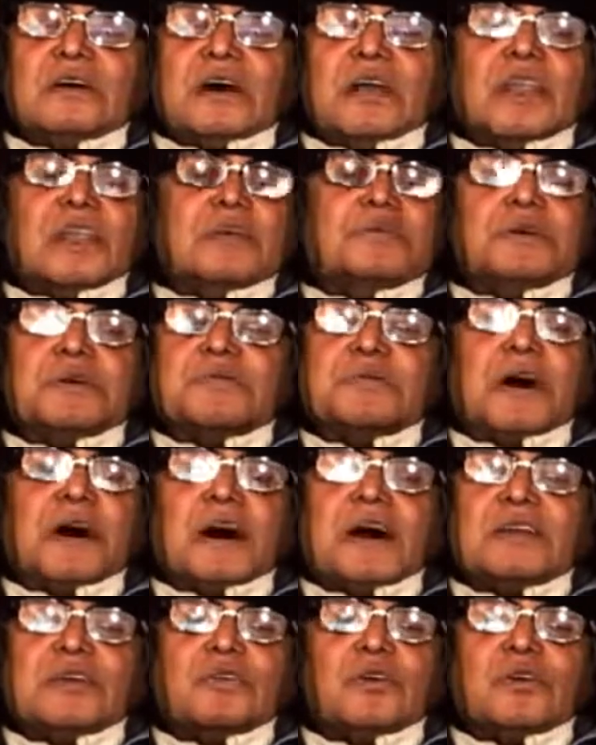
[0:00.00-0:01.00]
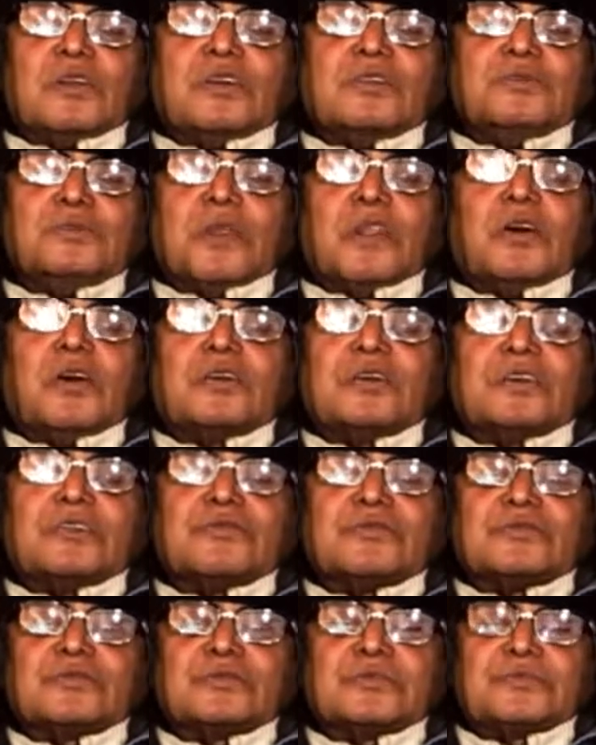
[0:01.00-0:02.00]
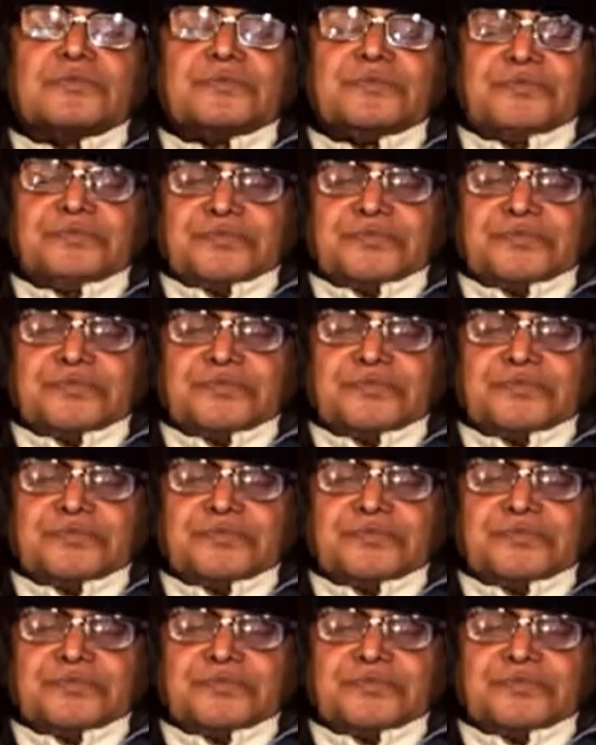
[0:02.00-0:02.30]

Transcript: and leaving behind all his belongings